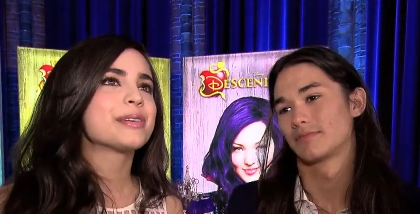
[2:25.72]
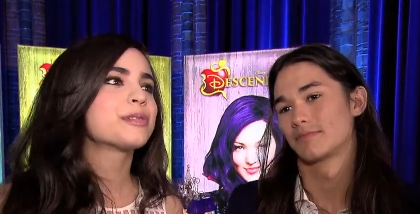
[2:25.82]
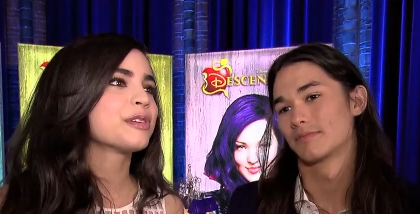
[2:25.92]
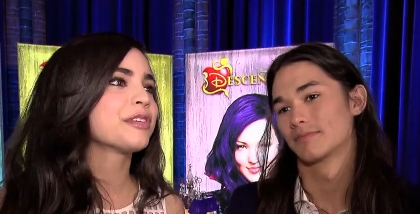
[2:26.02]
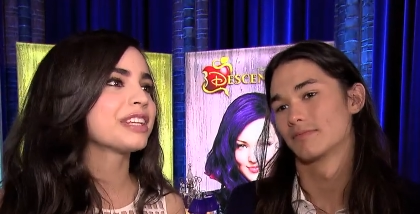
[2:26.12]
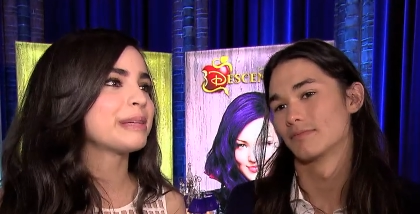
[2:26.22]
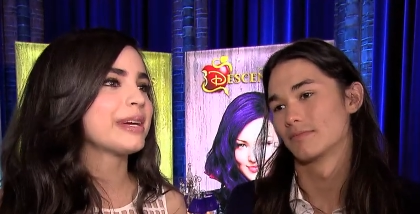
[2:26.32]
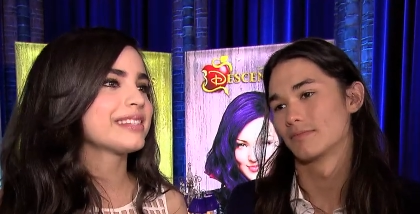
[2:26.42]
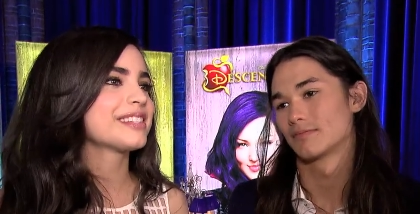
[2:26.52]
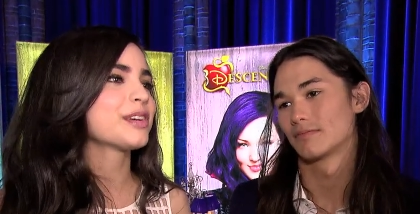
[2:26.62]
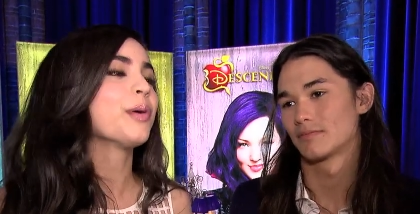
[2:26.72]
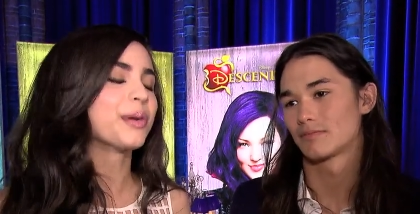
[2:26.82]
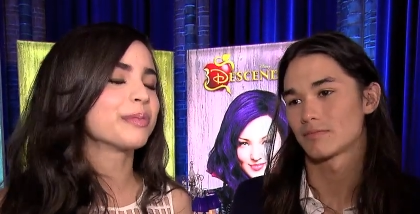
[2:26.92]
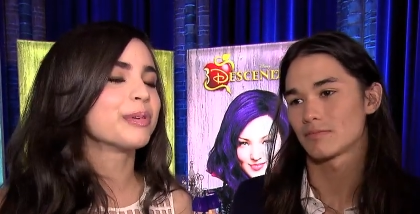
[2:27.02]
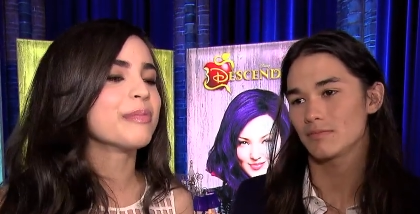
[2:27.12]
Speaker 1: so differently by such a
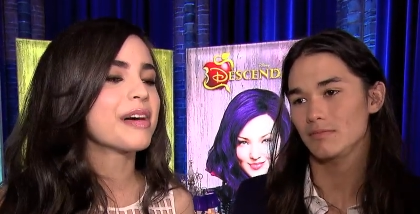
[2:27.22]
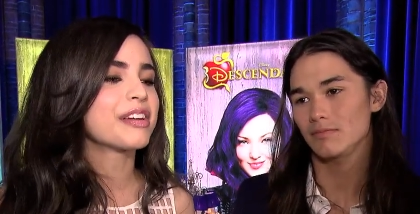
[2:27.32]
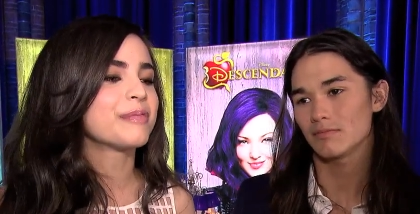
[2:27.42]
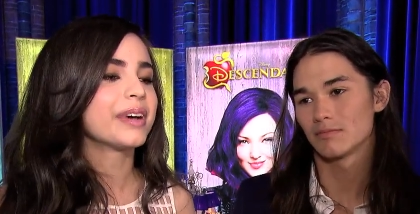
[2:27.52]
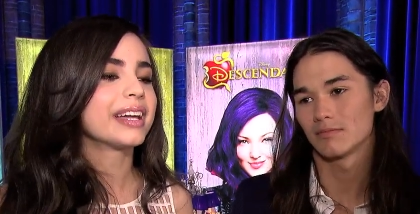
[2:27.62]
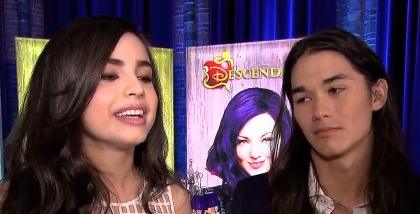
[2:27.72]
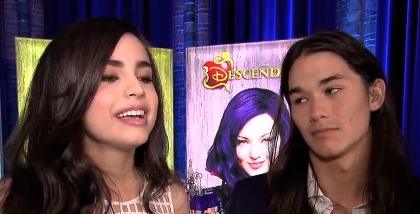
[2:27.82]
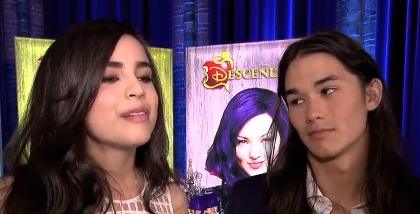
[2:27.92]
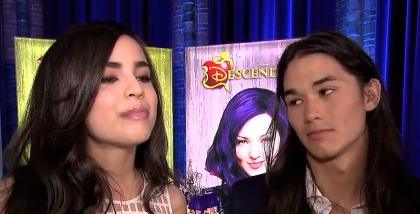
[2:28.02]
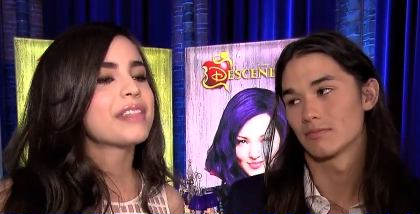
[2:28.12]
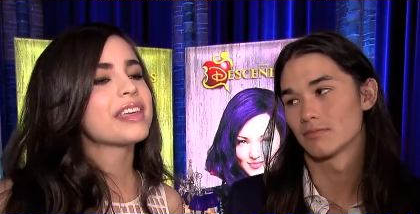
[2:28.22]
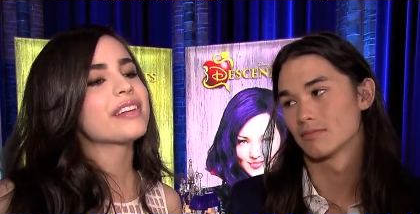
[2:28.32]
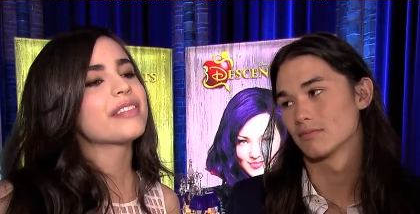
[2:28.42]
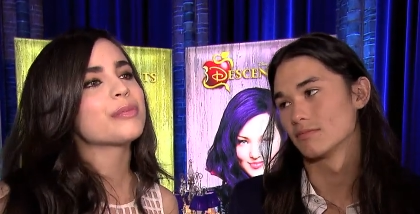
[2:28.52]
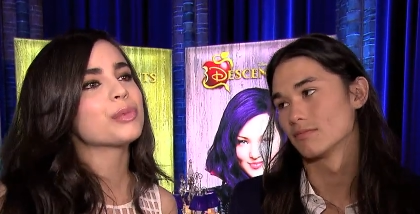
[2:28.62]
horrible mother. But by the
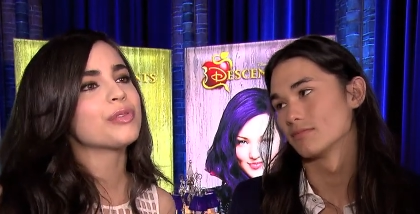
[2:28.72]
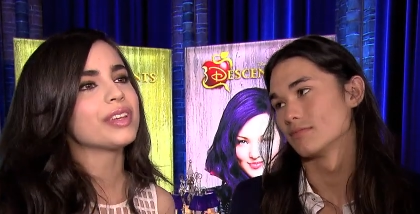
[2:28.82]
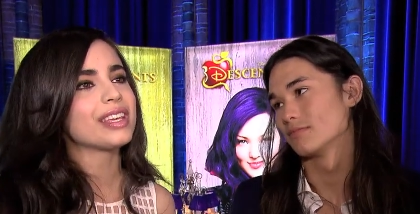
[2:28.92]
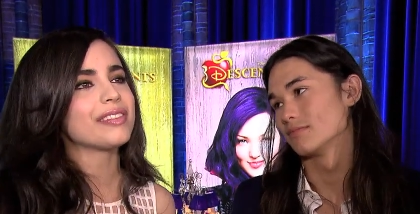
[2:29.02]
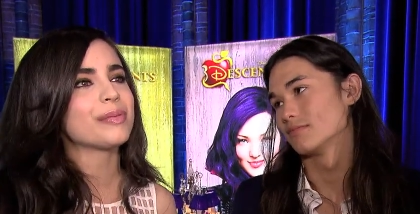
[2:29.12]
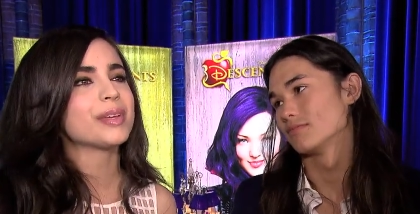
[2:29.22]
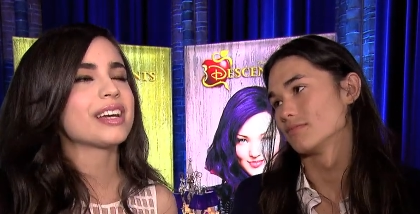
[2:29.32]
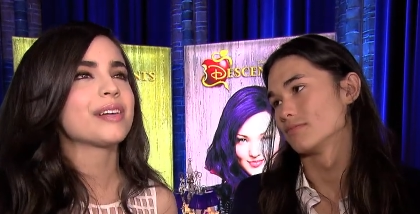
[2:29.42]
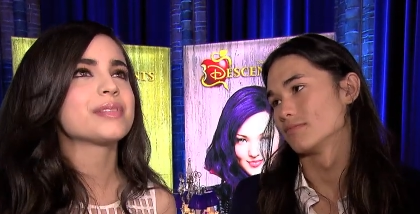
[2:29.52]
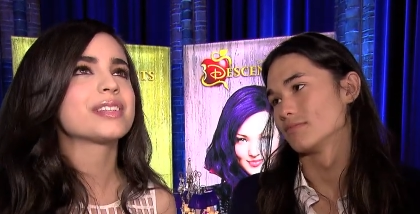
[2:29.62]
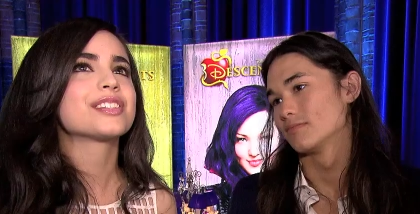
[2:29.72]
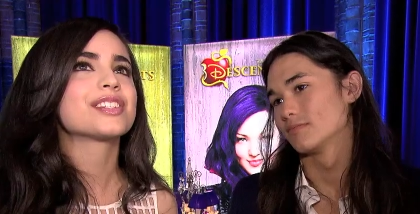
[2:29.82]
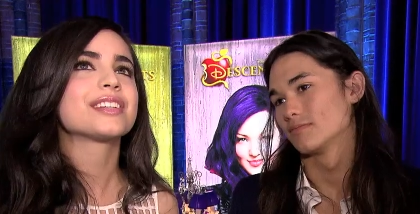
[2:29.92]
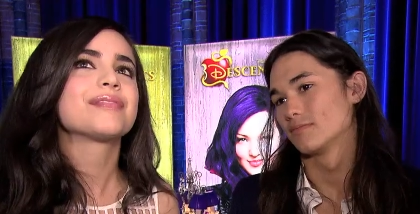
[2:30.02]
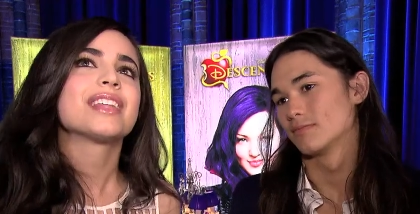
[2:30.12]
end of the movie, Evie becomes
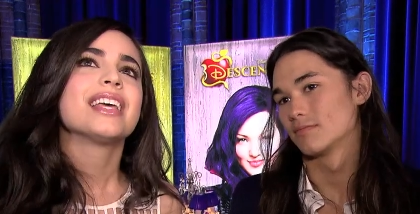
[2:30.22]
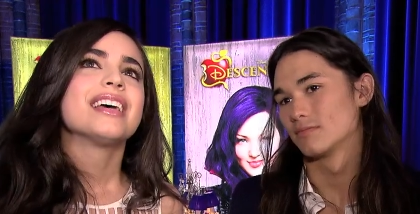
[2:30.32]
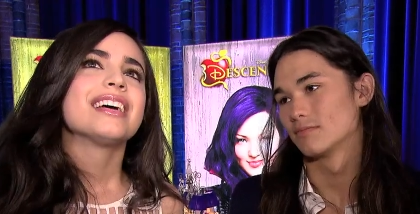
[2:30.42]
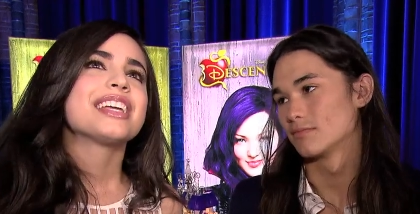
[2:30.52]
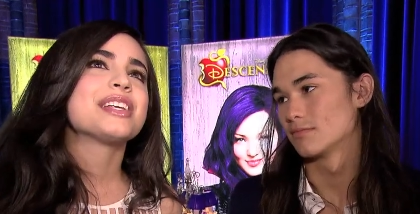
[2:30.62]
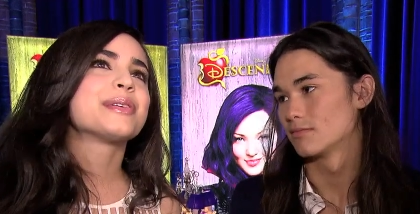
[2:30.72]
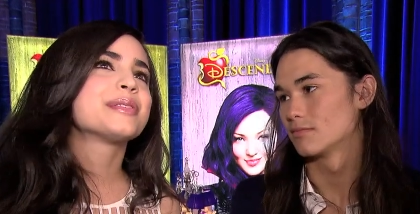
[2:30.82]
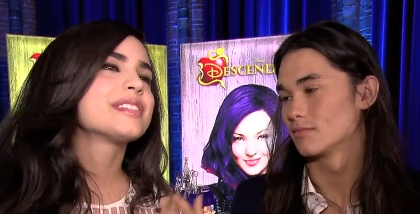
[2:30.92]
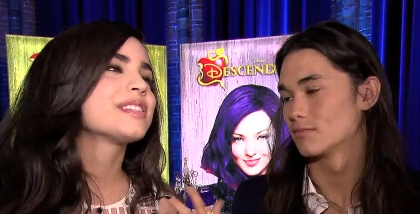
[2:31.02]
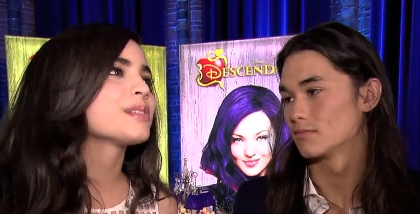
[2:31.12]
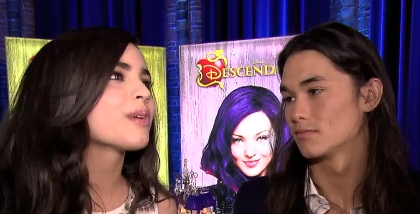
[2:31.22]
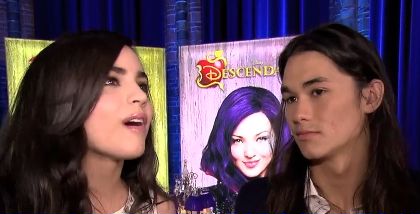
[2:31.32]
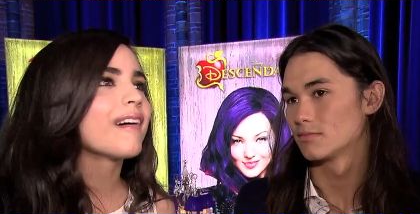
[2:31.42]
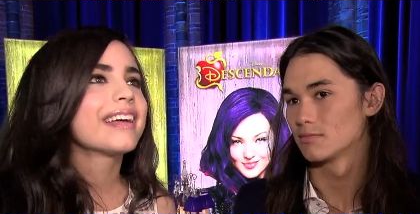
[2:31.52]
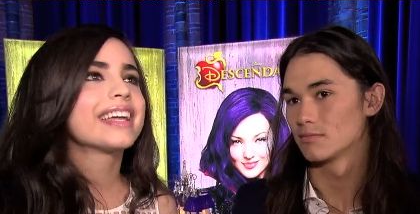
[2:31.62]
such a, you know,
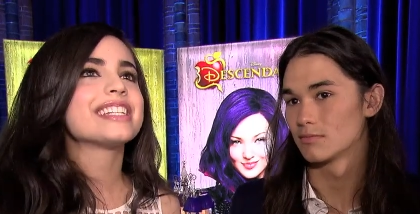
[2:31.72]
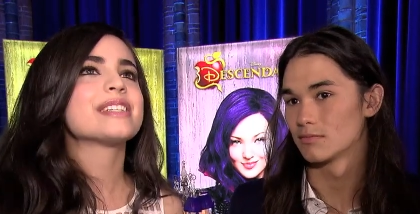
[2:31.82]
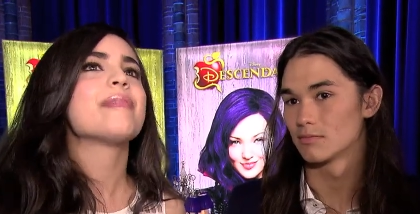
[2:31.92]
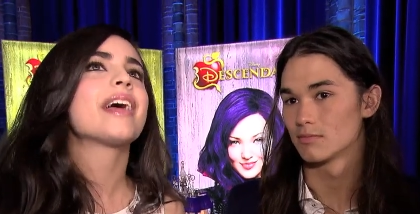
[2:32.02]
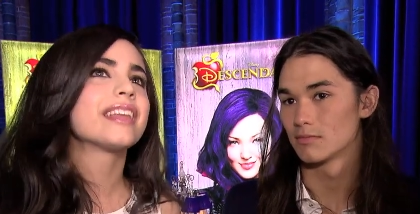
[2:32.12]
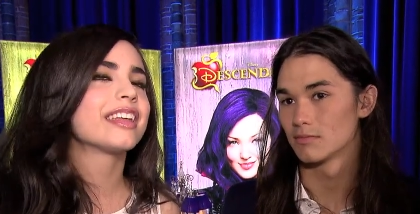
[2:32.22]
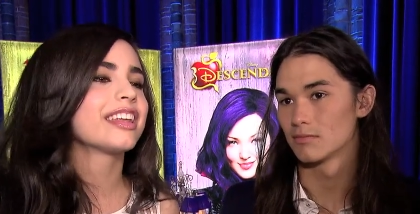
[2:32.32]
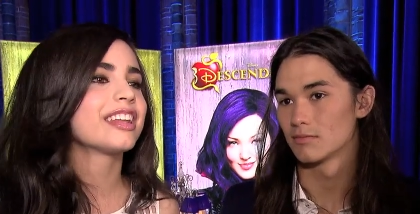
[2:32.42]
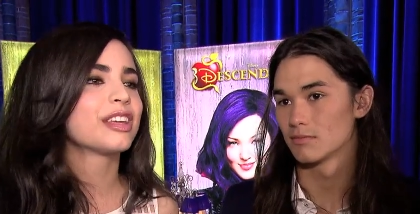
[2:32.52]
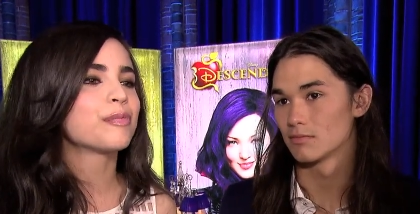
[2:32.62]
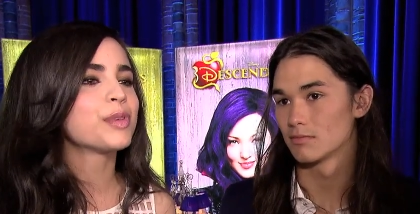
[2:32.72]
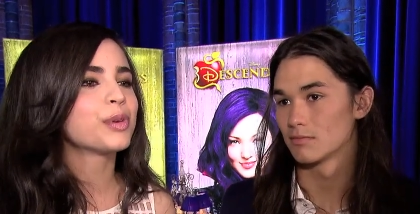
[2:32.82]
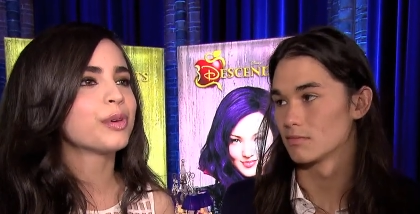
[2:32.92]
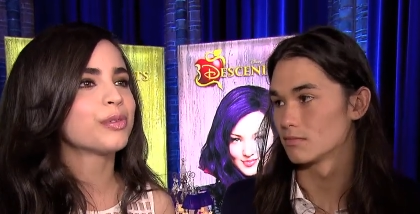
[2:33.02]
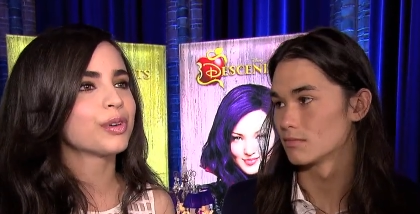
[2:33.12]
strong, independent, like
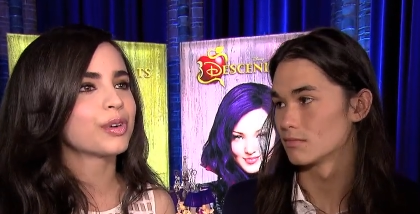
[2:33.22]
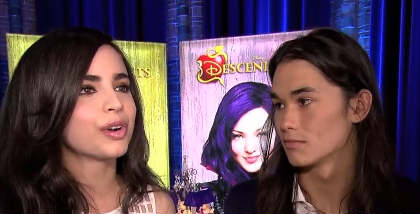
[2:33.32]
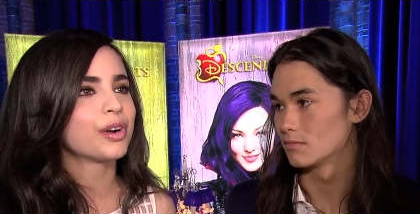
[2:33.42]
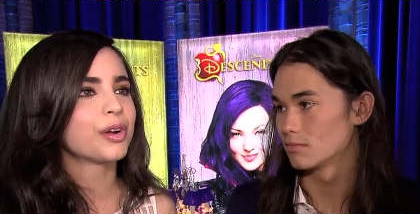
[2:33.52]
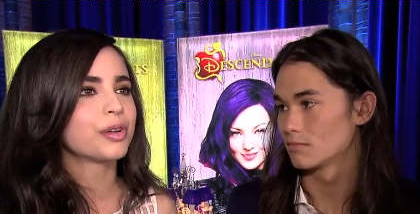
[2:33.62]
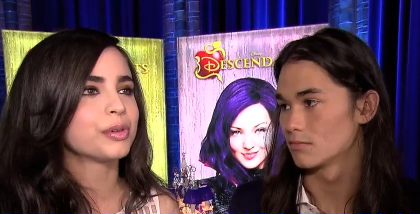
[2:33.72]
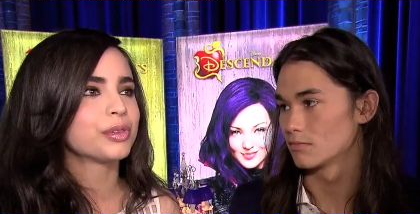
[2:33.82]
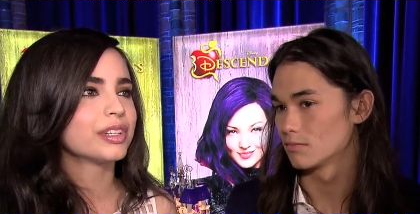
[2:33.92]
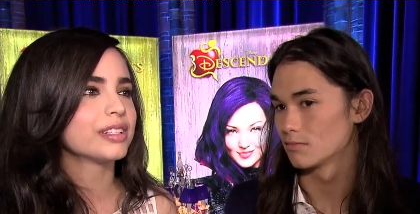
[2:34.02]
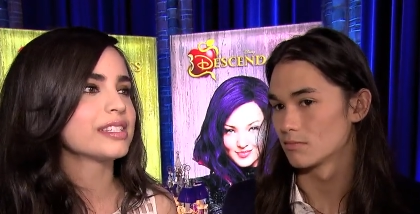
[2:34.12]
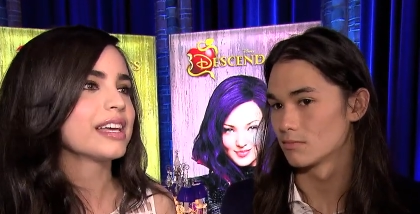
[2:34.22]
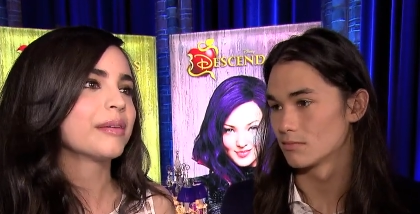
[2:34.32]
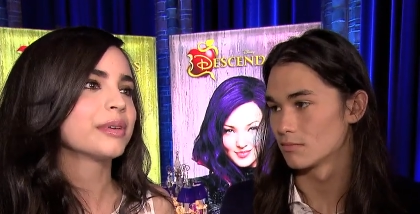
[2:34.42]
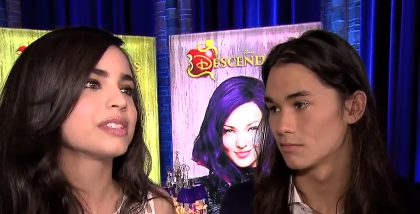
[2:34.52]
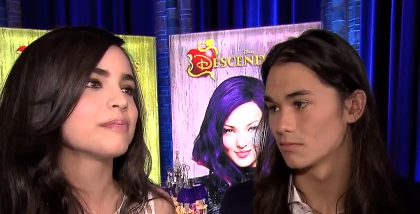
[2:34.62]
beautiful girl who learns
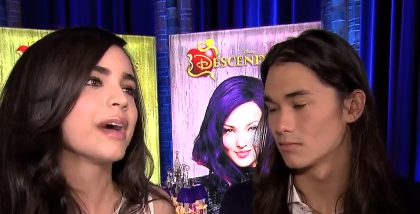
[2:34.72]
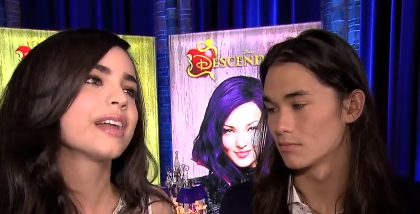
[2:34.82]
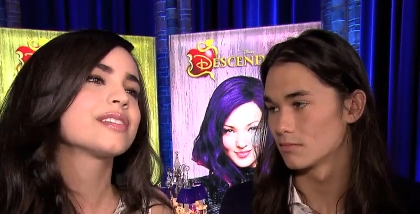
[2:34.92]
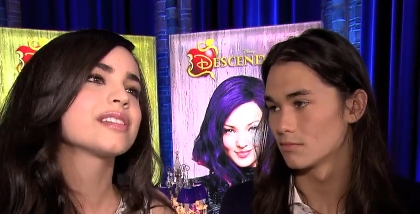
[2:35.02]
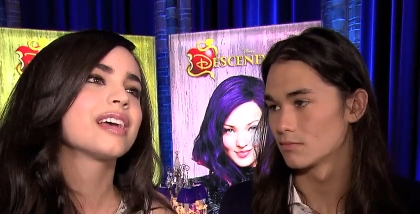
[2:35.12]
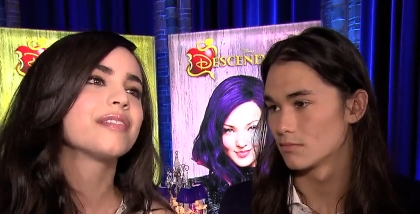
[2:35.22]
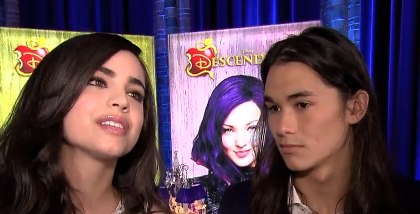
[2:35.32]
that what matters in life